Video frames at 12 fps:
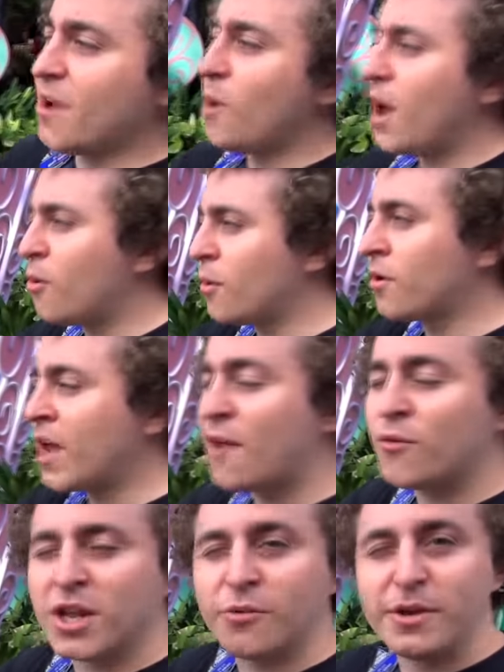Okay, well, we don't have
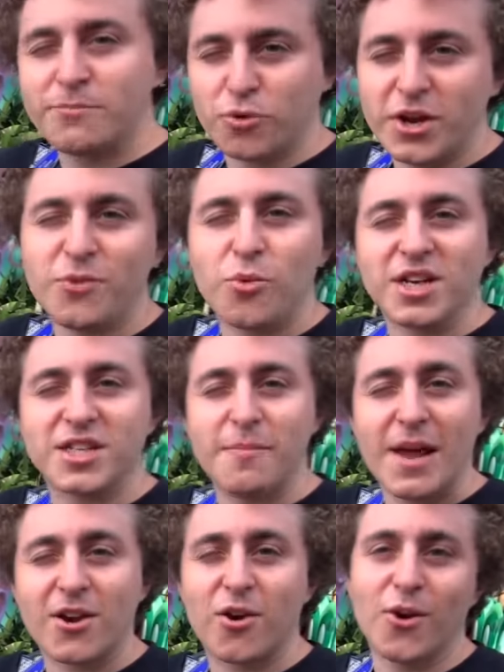one. Can we breed one to
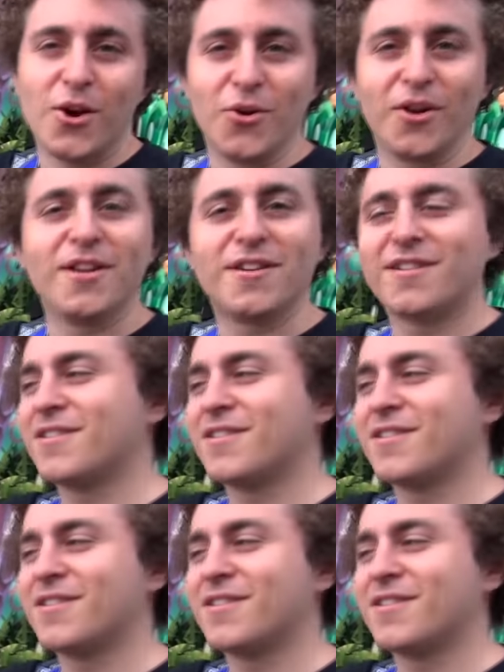make our own?